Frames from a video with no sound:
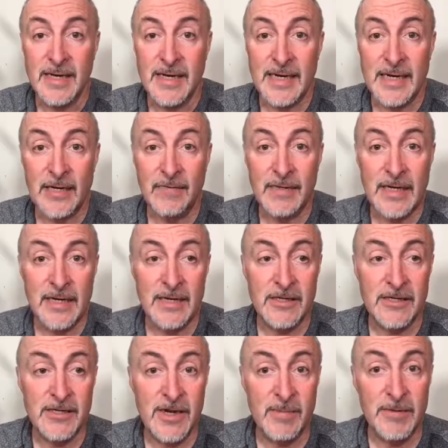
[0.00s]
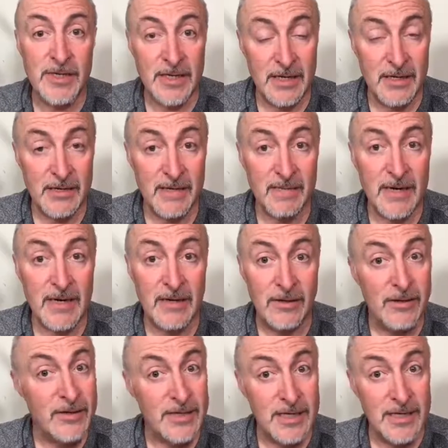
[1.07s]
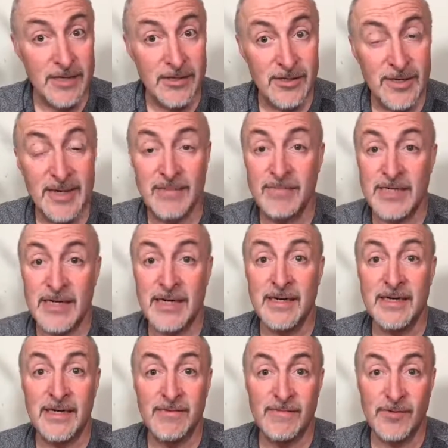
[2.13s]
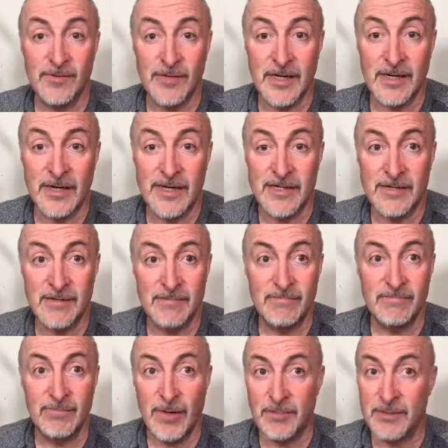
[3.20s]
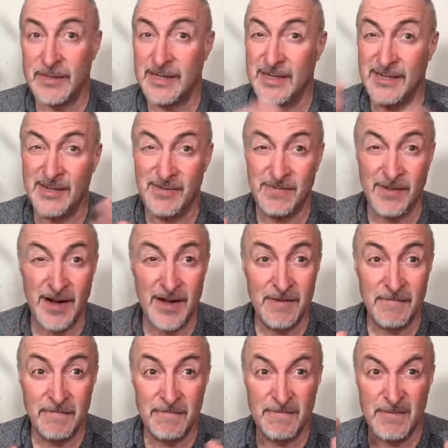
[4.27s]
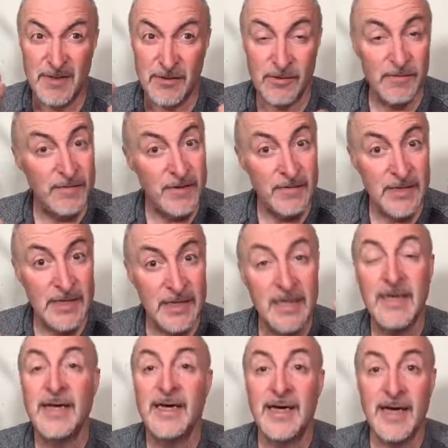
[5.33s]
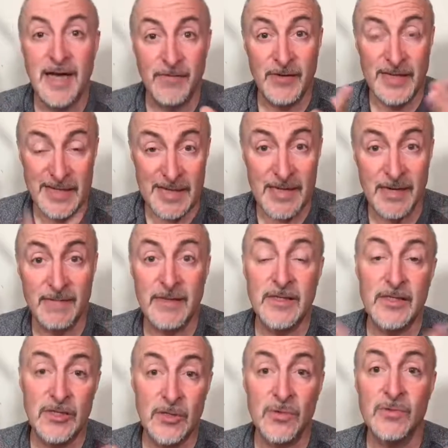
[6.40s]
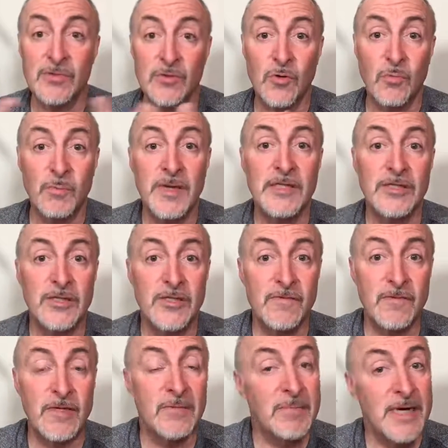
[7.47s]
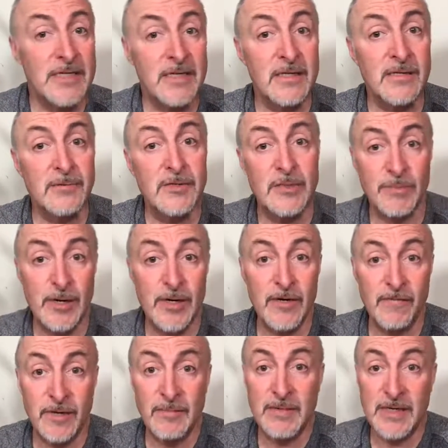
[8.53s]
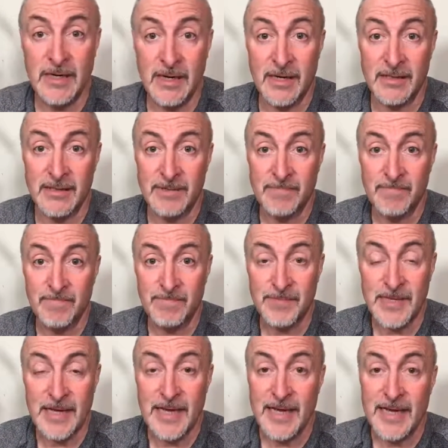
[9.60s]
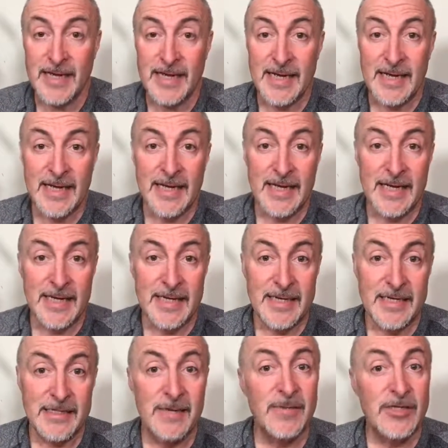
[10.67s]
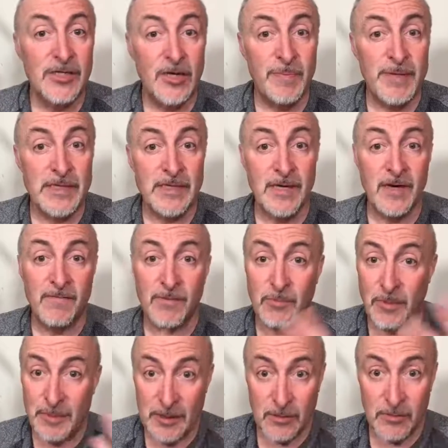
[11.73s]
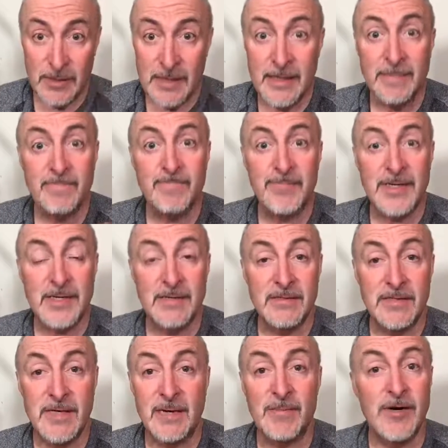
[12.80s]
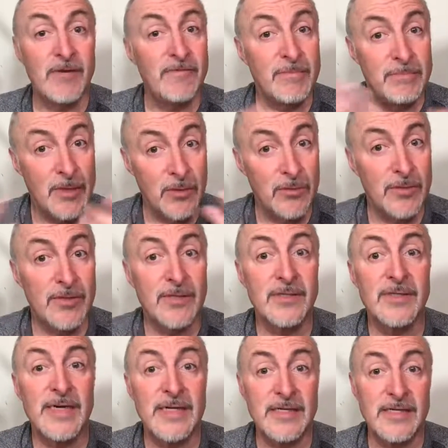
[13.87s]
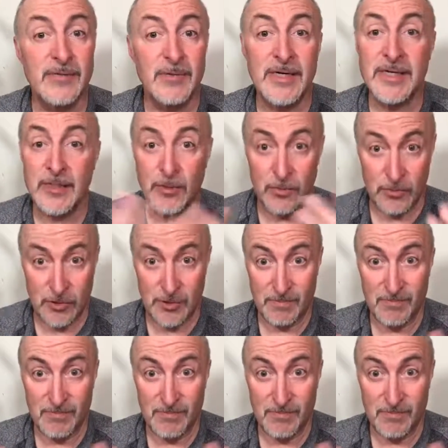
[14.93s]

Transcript: And over the last couple of years, I've done a lot of these, and particularly for the last probably 550, every day I've done these talks called Messages from the Masculine to Inspire Your Feminine Heart. Some of these topics are for women only, some are for both, and this is one of those.